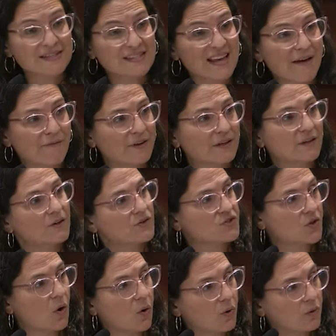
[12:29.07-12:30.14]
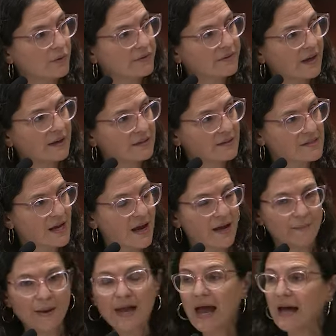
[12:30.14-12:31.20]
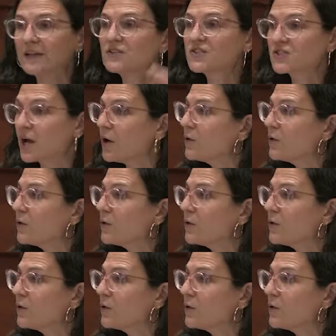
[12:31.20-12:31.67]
maybe 7 years old at the time.